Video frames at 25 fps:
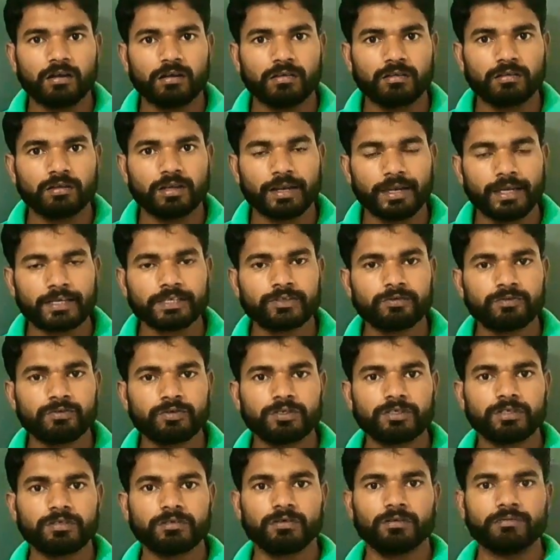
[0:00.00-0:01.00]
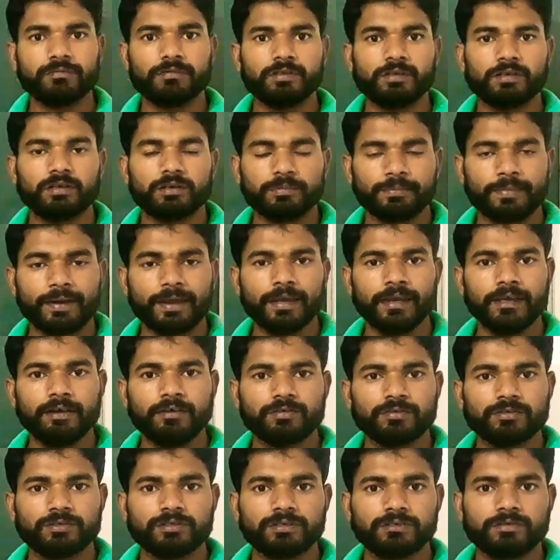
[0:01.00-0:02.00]
the next question of the remaining
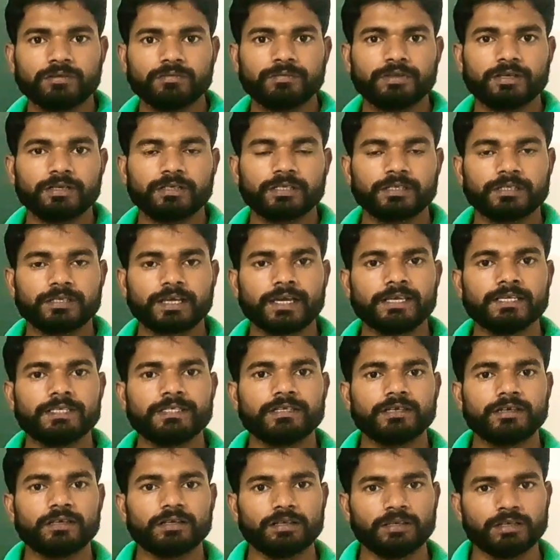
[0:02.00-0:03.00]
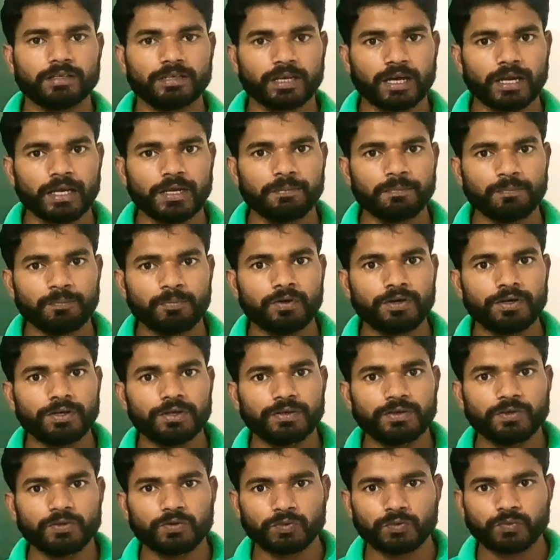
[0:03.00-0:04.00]
question of the exercise
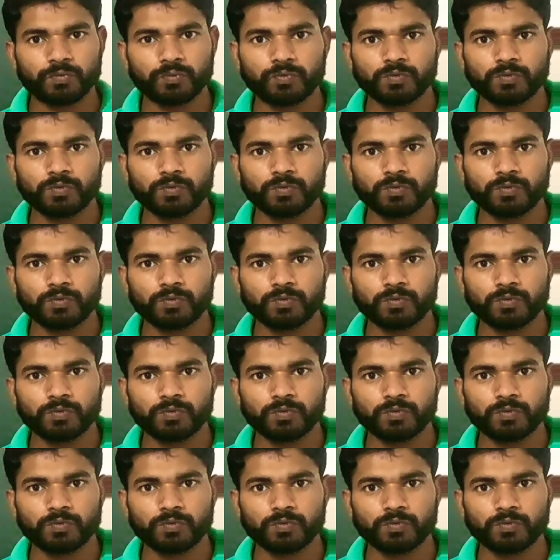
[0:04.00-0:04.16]
9.2.